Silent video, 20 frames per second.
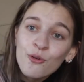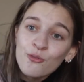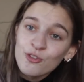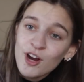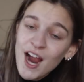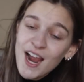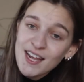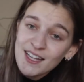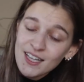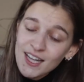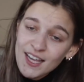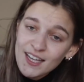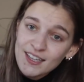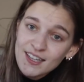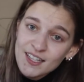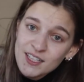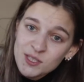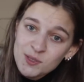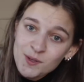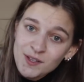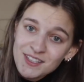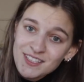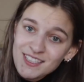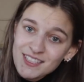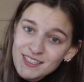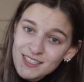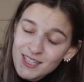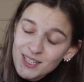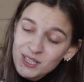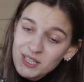Ryan liked these ones
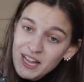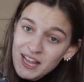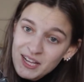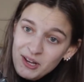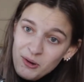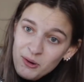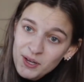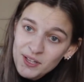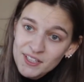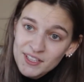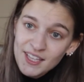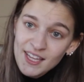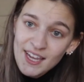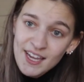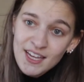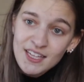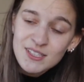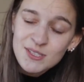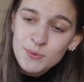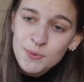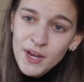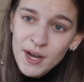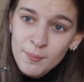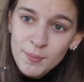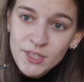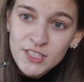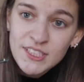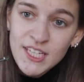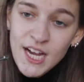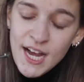because they look like oil cans. We
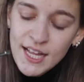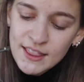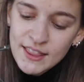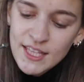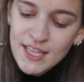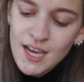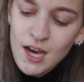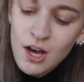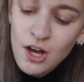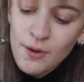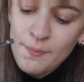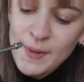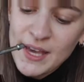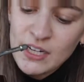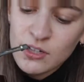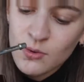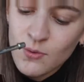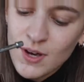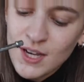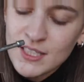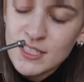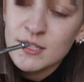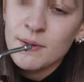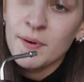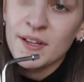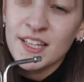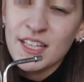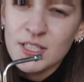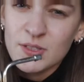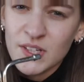almost got the all metal ones,
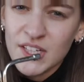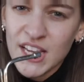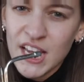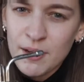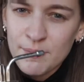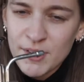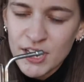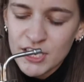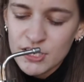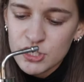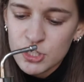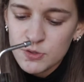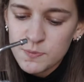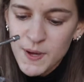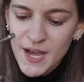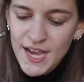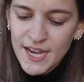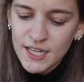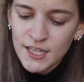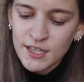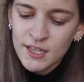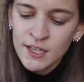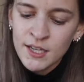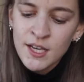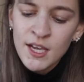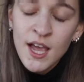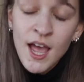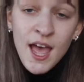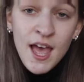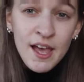but this one came in a two pack
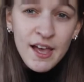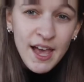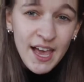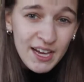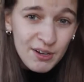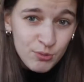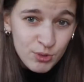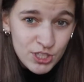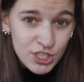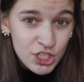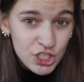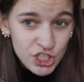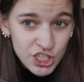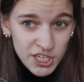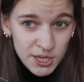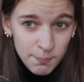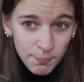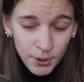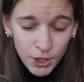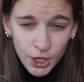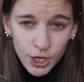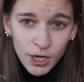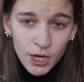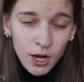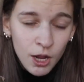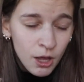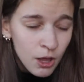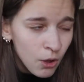and was cheaper.